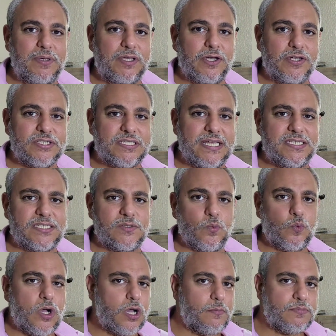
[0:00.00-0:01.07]
because there's
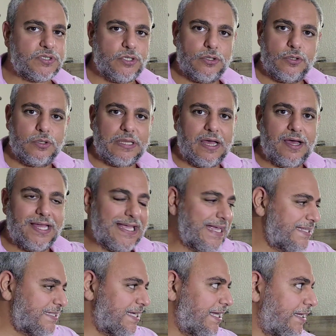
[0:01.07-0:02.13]
worms that are
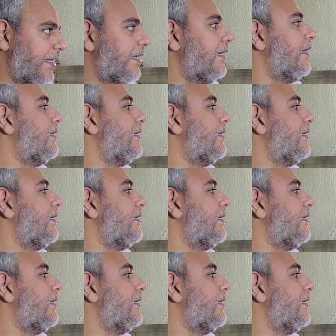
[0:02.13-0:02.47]
eating